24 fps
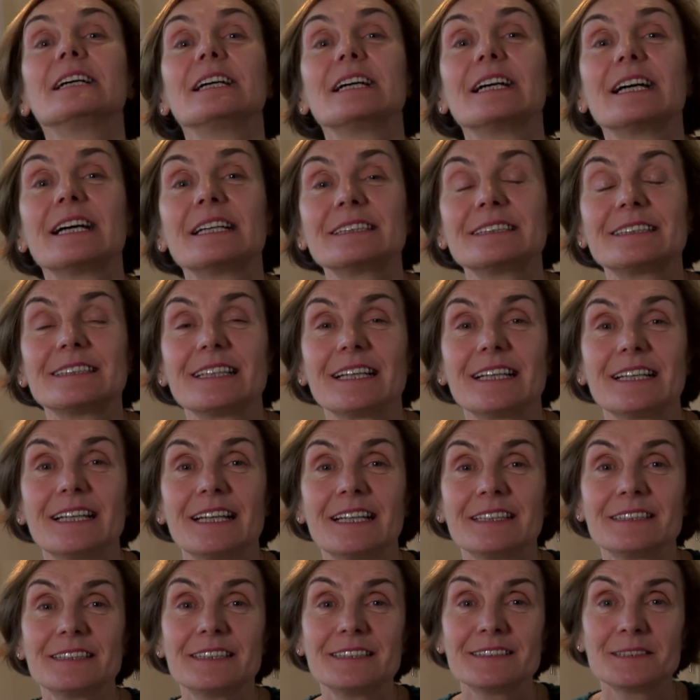
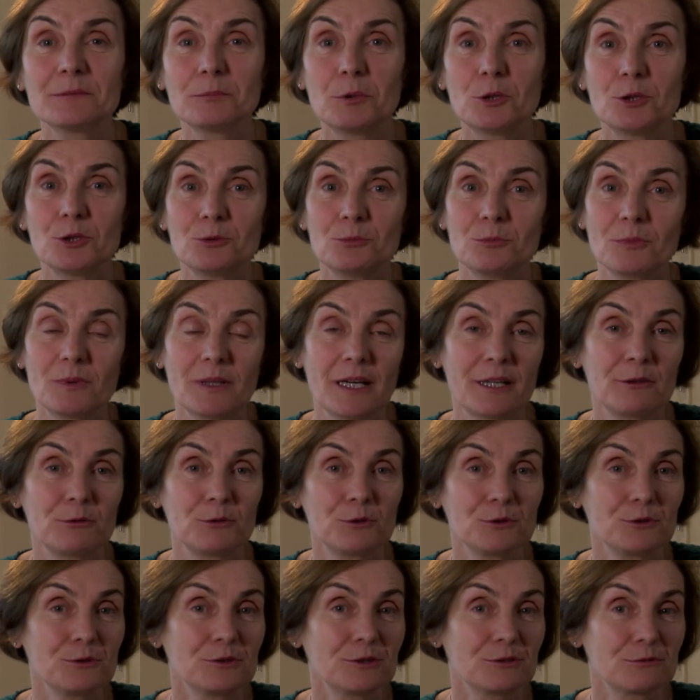And this poem I
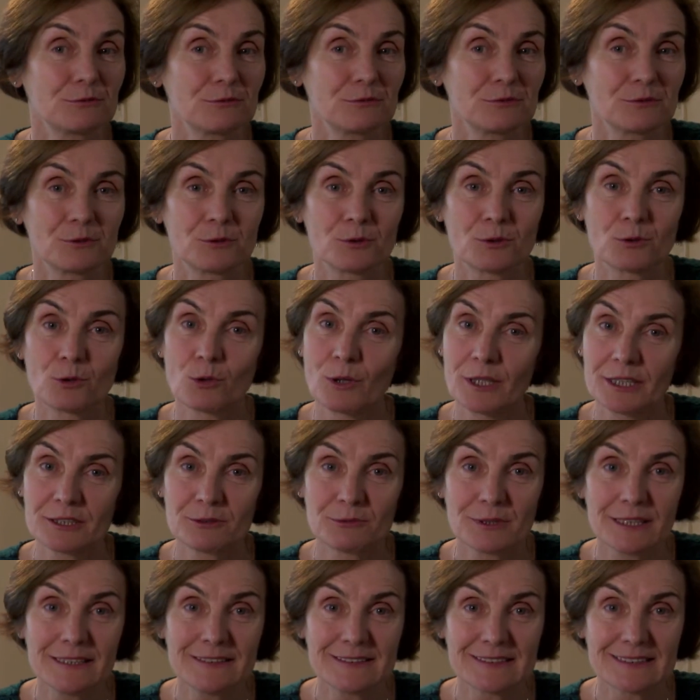wrote quite
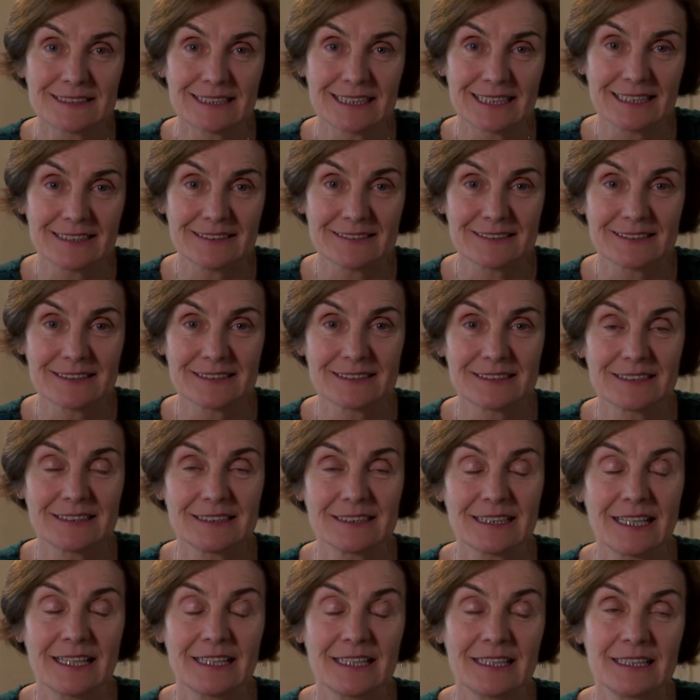recently,
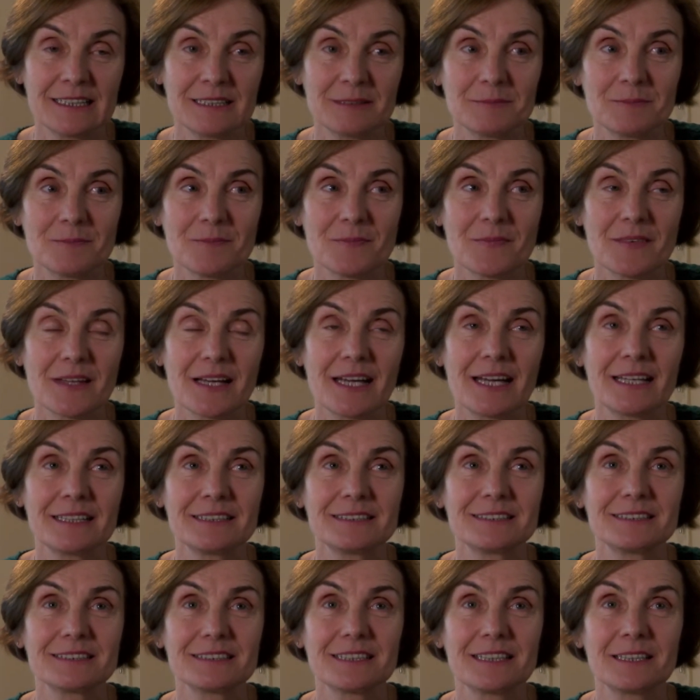
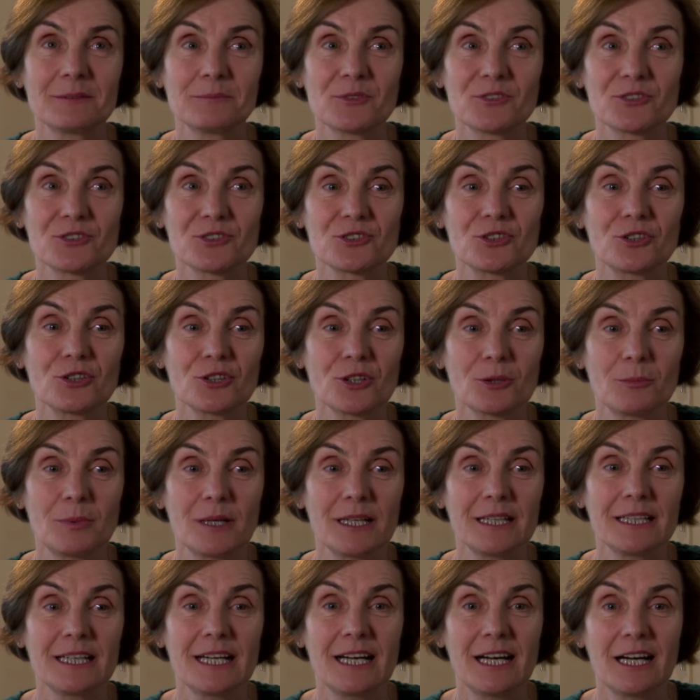and I'm struck
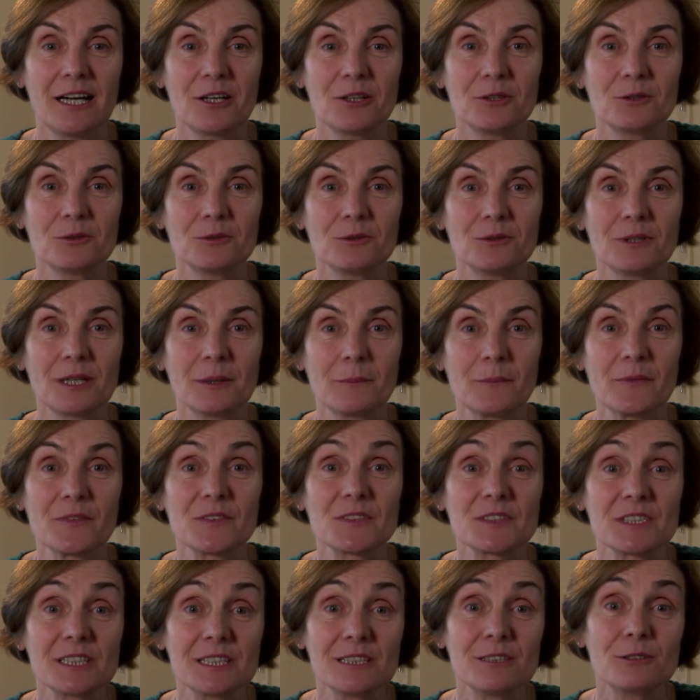by how I'm
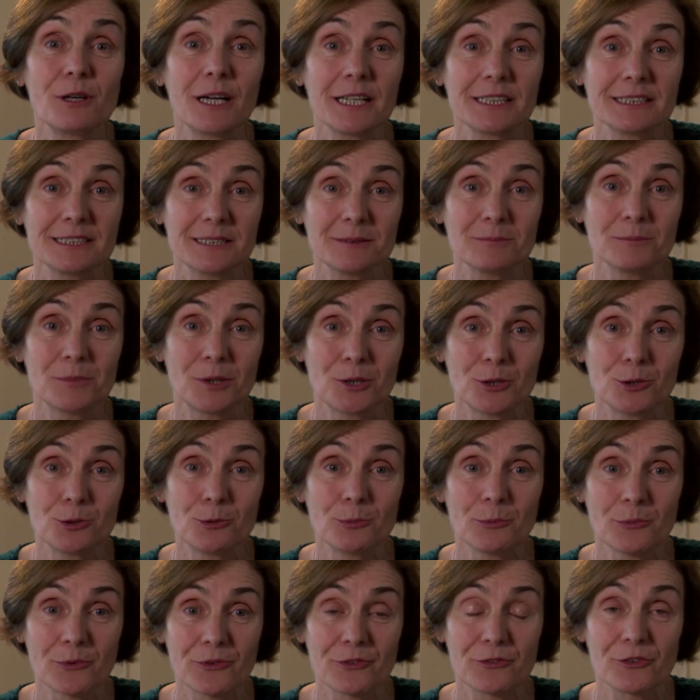still writing
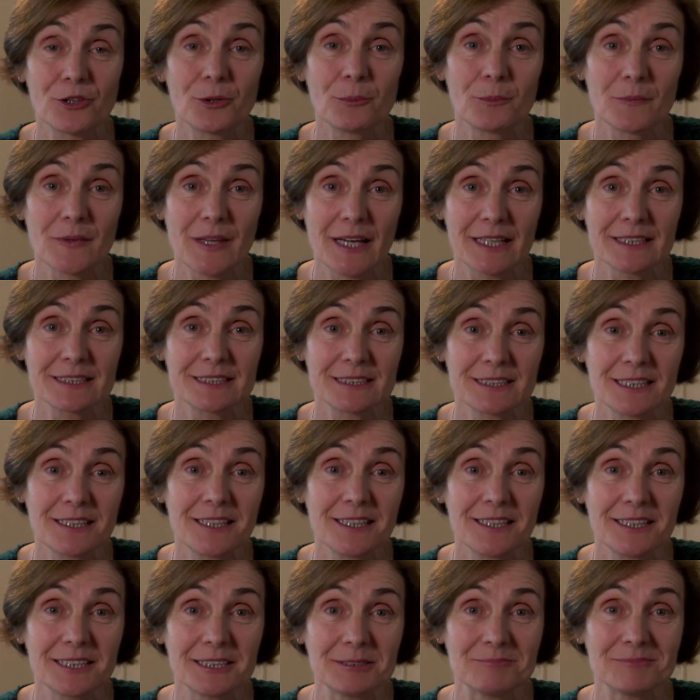poems from that
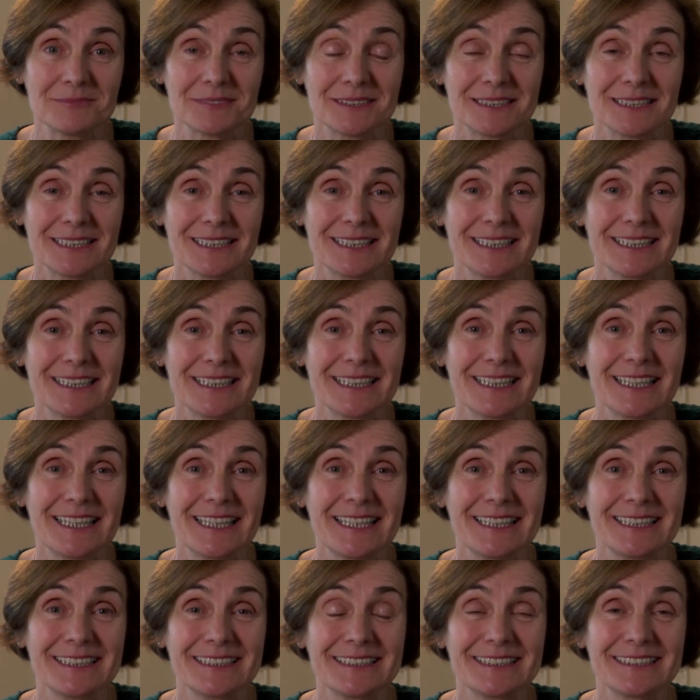time,
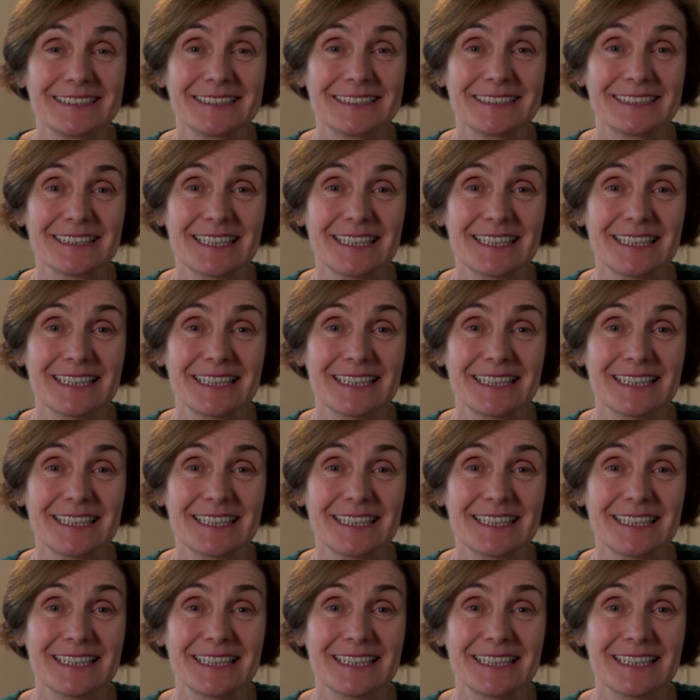and